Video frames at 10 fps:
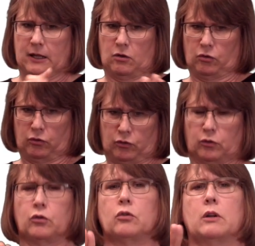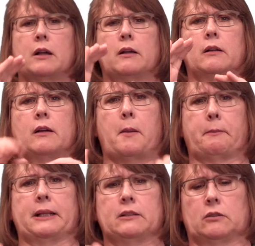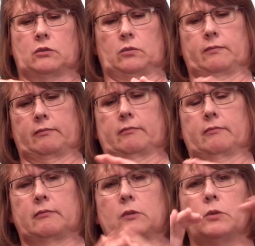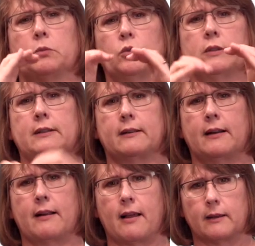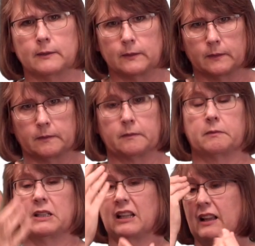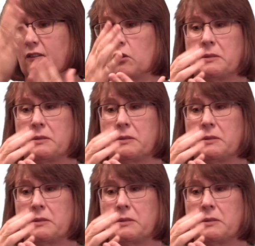impacts the student's ability to understand communication in the classroom.